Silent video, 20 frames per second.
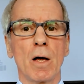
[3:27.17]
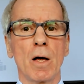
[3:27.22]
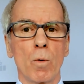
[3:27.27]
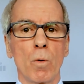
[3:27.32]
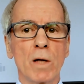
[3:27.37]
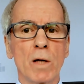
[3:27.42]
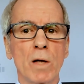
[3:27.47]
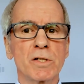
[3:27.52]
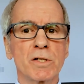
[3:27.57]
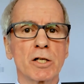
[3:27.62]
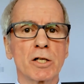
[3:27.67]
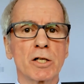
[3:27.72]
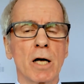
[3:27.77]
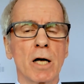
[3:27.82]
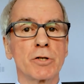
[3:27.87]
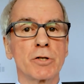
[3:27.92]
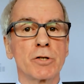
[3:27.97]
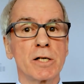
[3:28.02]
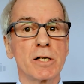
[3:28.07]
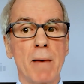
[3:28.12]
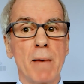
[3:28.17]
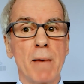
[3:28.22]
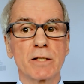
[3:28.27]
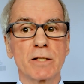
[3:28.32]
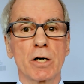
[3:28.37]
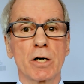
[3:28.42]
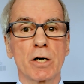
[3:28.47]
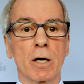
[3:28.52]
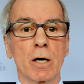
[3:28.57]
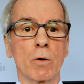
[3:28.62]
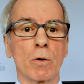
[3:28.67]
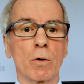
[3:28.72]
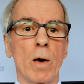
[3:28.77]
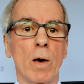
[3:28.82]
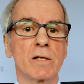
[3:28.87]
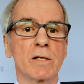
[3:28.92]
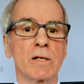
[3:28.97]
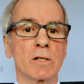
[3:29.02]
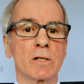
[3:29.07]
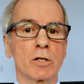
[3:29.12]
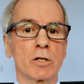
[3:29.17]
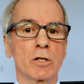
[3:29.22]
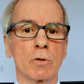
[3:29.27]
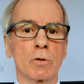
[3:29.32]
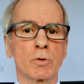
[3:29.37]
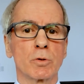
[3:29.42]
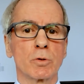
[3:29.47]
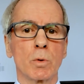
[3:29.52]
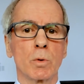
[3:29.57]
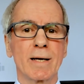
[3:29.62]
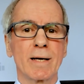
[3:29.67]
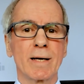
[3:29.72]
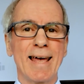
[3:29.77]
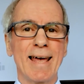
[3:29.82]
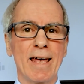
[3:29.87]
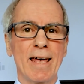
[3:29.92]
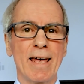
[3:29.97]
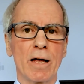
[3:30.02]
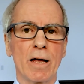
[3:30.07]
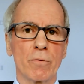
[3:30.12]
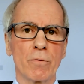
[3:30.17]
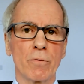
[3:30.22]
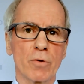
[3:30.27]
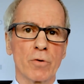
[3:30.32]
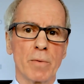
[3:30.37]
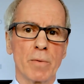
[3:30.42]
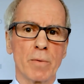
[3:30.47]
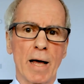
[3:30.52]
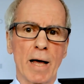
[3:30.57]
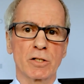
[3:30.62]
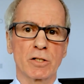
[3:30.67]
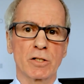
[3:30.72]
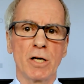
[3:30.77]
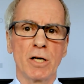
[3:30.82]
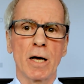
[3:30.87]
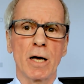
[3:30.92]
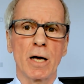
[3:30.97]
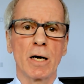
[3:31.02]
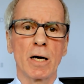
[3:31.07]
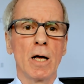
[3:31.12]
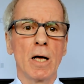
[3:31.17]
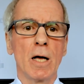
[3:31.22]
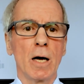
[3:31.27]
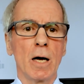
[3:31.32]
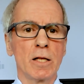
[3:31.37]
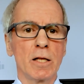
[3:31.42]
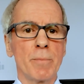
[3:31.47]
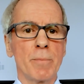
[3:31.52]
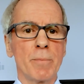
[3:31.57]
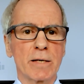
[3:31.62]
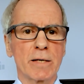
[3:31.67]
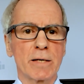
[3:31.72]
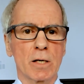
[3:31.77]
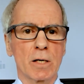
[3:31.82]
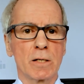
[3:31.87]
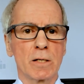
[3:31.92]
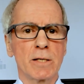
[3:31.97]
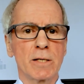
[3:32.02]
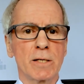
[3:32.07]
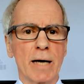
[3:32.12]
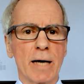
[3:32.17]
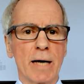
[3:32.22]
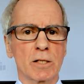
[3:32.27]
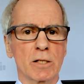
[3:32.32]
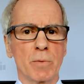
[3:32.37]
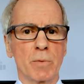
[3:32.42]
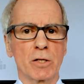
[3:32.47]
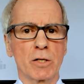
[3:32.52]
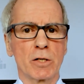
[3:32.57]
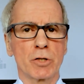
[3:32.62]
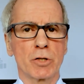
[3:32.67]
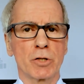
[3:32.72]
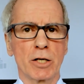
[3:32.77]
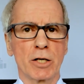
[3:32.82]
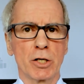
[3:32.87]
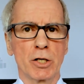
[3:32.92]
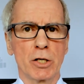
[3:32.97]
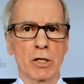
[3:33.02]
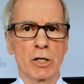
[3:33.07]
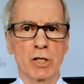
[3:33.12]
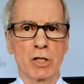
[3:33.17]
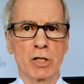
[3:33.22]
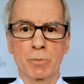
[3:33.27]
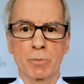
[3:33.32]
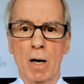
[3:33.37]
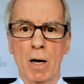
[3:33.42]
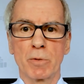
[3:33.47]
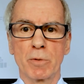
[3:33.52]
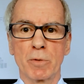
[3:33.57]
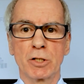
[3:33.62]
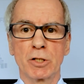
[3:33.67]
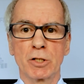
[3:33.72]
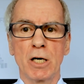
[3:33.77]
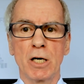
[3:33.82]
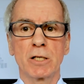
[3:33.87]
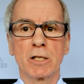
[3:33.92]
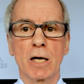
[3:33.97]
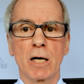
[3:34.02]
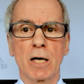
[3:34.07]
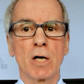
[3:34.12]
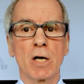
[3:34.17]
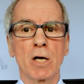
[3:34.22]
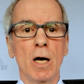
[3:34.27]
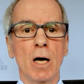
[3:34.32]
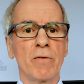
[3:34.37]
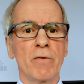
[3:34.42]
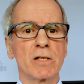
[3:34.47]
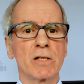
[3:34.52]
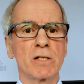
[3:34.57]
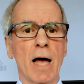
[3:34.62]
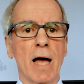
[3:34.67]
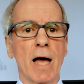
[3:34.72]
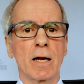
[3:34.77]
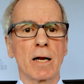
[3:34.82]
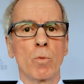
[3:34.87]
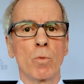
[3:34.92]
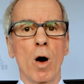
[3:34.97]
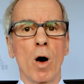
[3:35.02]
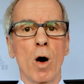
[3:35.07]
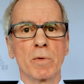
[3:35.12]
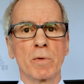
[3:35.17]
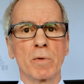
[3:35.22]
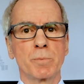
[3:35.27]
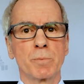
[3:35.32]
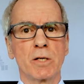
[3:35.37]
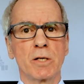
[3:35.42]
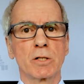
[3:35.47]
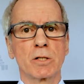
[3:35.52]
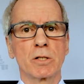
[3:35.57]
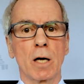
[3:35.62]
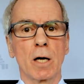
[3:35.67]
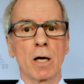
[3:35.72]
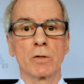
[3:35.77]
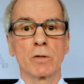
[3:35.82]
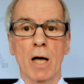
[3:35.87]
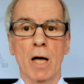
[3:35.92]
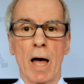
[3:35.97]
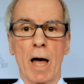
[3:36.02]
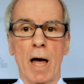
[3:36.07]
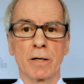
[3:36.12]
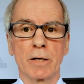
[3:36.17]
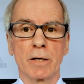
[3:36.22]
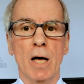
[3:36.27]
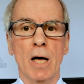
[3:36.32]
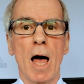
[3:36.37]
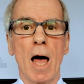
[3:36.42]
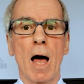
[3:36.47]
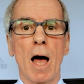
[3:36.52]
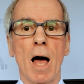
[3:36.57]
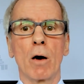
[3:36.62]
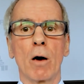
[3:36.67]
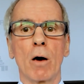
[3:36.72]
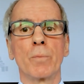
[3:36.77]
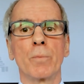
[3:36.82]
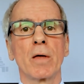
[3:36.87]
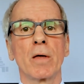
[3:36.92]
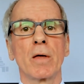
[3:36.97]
One such country is Mexico, where such rules will kick in from next year, and the Mexican Tax Administration has just published details of exactly what must be disclosed and how.